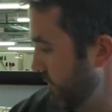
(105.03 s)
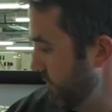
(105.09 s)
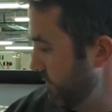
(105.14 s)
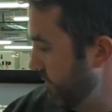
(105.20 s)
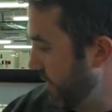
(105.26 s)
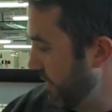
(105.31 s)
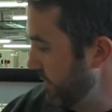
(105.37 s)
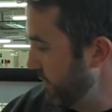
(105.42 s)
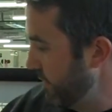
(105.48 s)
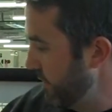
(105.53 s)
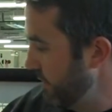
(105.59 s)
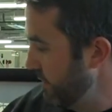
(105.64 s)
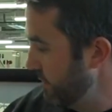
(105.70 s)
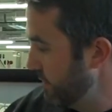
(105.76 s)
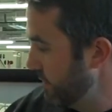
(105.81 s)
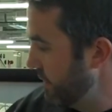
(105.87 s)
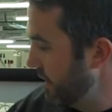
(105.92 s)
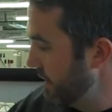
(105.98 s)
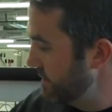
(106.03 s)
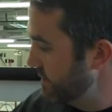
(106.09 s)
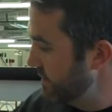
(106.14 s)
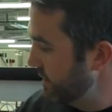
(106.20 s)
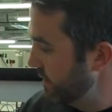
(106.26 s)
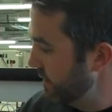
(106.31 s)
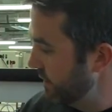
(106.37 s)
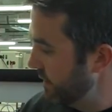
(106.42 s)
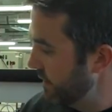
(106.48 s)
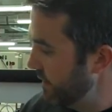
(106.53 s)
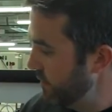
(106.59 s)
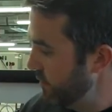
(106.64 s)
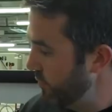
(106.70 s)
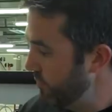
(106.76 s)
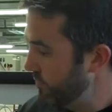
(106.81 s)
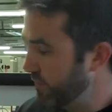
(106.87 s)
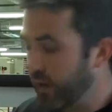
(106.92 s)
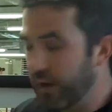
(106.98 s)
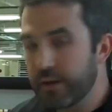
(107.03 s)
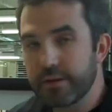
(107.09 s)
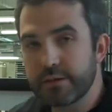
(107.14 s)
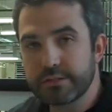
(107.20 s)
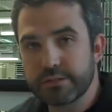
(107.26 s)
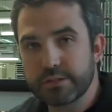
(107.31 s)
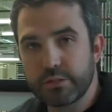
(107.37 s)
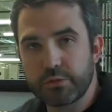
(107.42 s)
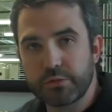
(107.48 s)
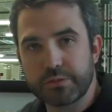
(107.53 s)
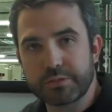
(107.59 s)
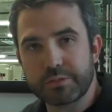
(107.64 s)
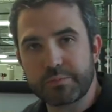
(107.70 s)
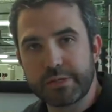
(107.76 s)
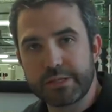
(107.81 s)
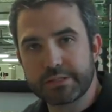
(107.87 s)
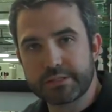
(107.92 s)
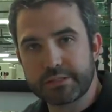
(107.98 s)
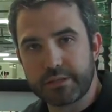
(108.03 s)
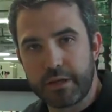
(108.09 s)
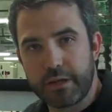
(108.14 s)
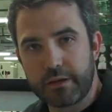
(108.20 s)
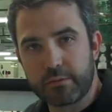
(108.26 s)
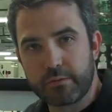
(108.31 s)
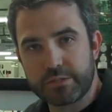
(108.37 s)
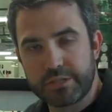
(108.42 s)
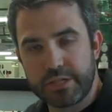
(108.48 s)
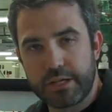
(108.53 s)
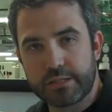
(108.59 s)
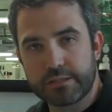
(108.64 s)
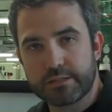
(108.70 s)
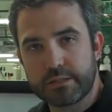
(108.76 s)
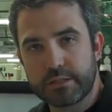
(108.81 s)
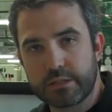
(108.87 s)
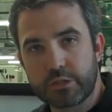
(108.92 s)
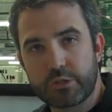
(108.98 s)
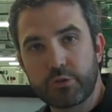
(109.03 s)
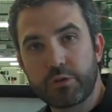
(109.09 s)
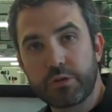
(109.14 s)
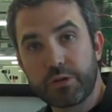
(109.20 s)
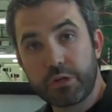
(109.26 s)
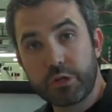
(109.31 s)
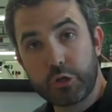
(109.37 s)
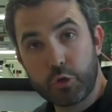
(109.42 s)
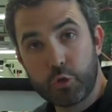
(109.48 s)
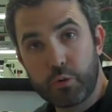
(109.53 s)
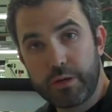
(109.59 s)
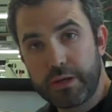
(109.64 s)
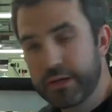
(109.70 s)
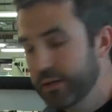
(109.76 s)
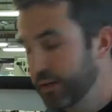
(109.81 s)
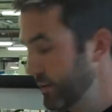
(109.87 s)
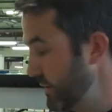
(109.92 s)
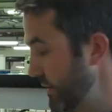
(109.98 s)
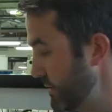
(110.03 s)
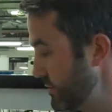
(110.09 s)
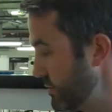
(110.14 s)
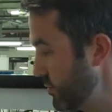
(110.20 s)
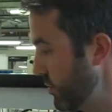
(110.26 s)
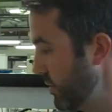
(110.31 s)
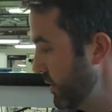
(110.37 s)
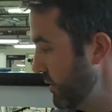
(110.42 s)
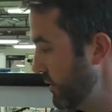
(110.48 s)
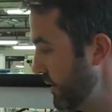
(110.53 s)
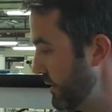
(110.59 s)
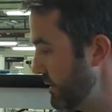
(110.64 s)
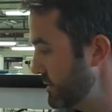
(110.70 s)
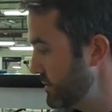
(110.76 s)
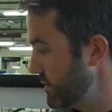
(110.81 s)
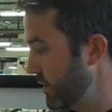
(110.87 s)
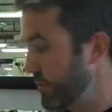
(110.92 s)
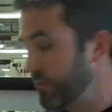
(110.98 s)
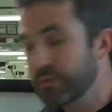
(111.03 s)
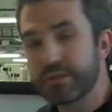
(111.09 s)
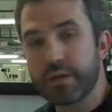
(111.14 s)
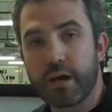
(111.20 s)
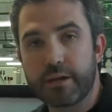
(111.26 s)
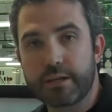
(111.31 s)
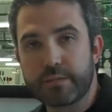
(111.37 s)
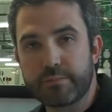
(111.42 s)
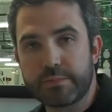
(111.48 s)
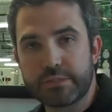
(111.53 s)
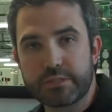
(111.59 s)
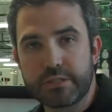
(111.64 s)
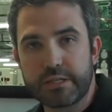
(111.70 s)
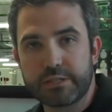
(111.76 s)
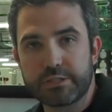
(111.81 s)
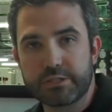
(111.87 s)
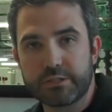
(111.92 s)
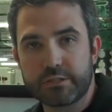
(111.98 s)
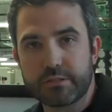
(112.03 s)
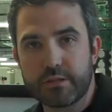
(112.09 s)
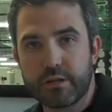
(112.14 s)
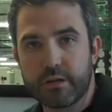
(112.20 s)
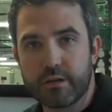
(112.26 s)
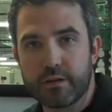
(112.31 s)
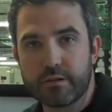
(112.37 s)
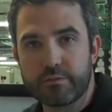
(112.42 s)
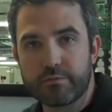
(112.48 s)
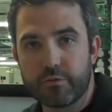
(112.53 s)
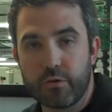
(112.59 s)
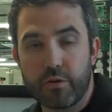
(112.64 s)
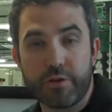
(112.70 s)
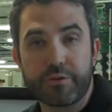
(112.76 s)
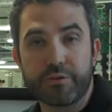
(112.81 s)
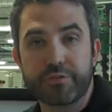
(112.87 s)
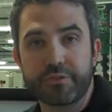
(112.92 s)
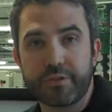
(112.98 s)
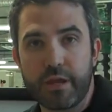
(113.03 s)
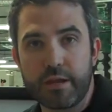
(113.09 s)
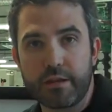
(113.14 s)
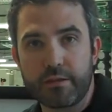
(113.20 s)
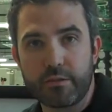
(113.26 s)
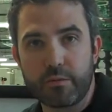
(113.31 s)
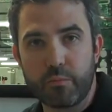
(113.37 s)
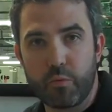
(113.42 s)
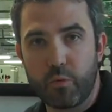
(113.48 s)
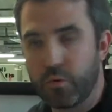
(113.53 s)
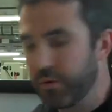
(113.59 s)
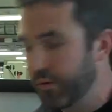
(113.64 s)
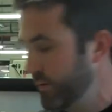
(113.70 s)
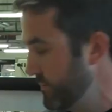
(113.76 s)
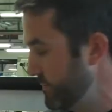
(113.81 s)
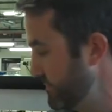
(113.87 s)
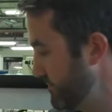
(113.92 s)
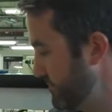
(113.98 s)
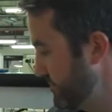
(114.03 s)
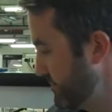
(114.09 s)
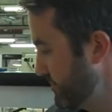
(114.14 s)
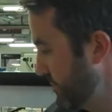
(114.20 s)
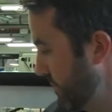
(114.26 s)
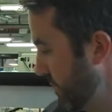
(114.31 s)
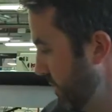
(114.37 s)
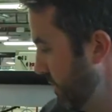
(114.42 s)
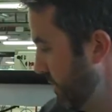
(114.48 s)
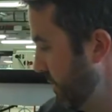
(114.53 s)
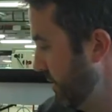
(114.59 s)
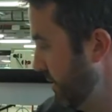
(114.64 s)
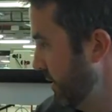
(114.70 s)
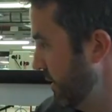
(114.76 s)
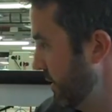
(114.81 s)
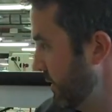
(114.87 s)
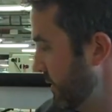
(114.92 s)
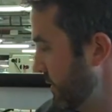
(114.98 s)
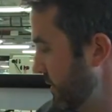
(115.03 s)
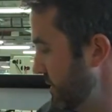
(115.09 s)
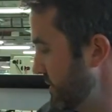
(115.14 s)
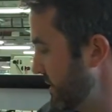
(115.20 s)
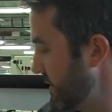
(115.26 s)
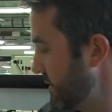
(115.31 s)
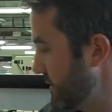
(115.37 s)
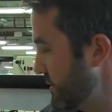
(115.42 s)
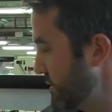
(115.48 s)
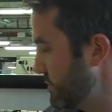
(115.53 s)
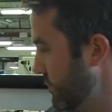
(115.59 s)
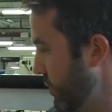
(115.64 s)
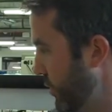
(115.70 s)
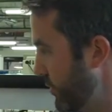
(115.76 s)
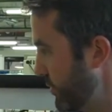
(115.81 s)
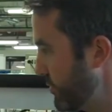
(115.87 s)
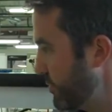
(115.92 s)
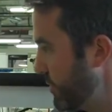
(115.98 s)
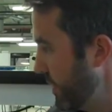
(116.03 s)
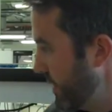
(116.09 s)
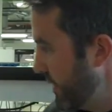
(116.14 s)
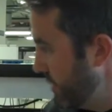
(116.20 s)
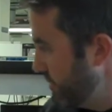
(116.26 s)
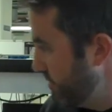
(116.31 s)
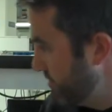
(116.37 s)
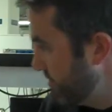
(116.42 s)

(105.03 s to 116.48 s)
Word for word: Finally, the last thing in the kit you'll find is a USB stick, which has the included GUI, as well as other documentation uh, for understanding the board. Let's get this motor spinning.